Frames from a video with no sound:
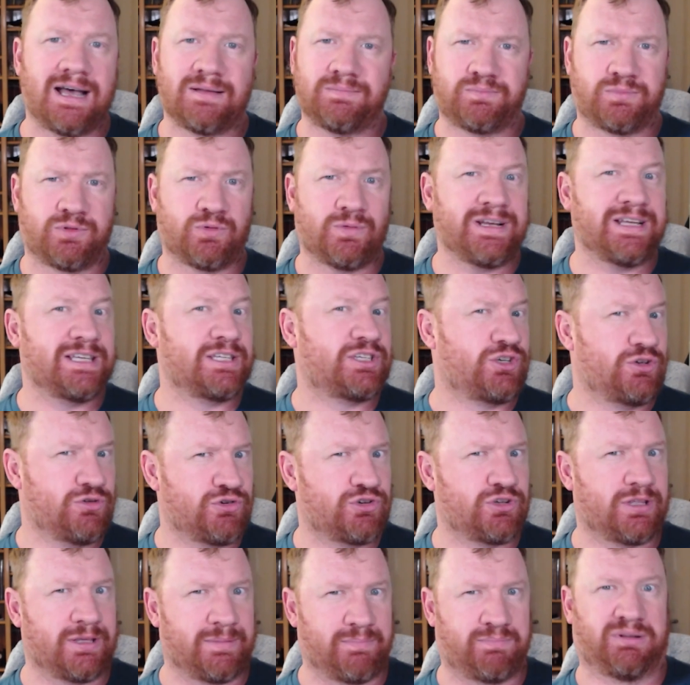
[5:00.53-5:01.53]
3 is
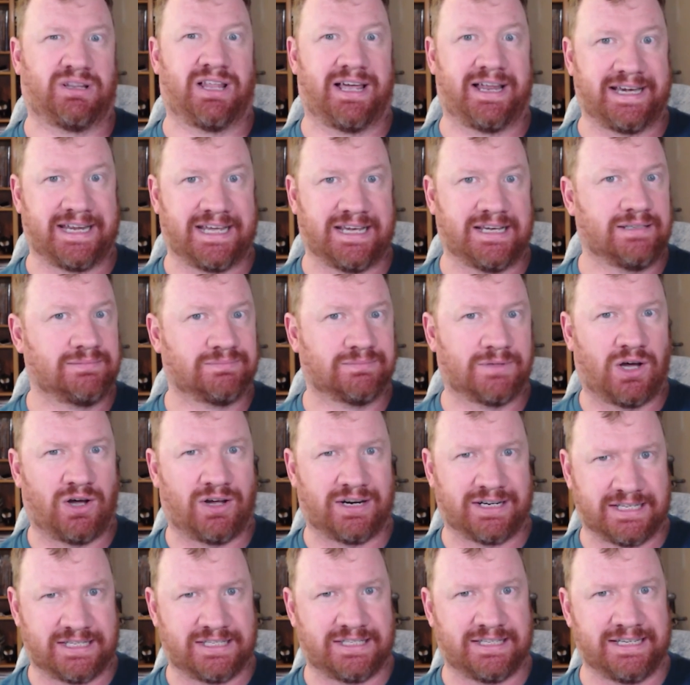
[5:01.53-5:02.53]
usually plenty,
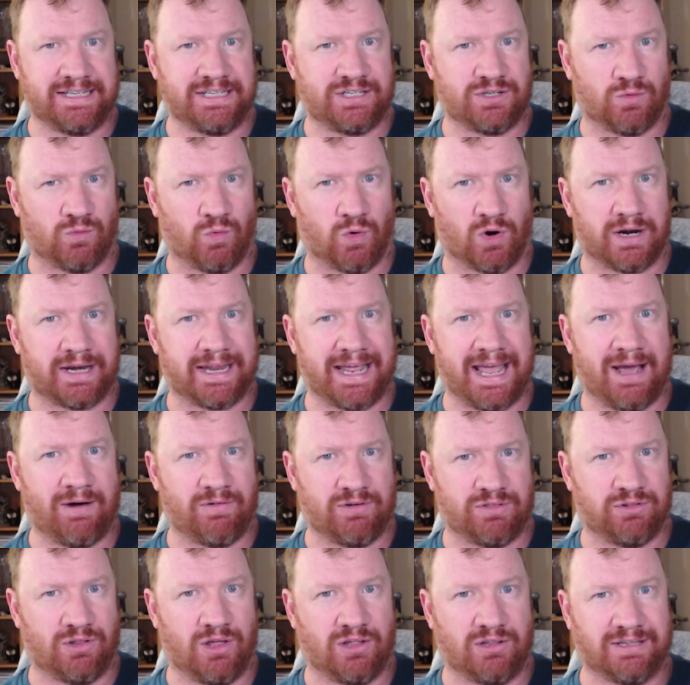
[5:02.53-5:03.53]
honestly, to work at
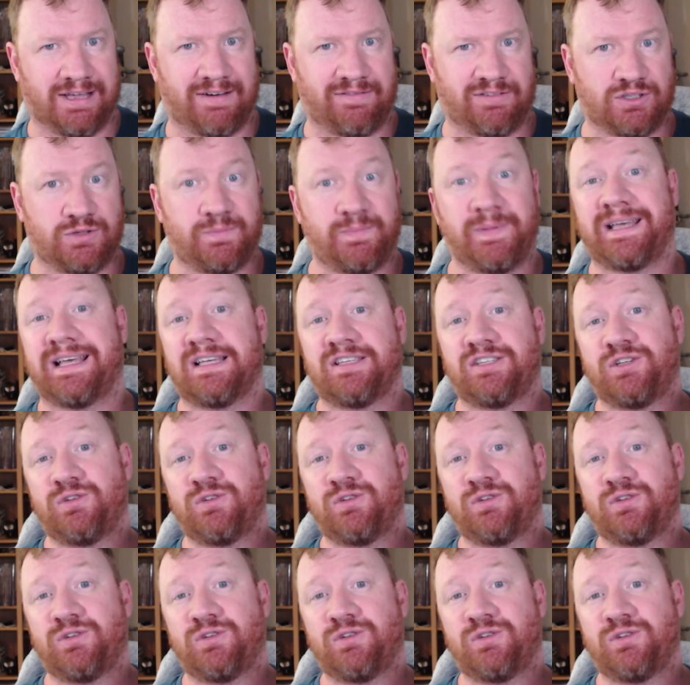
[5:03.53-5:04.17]
with low levels, because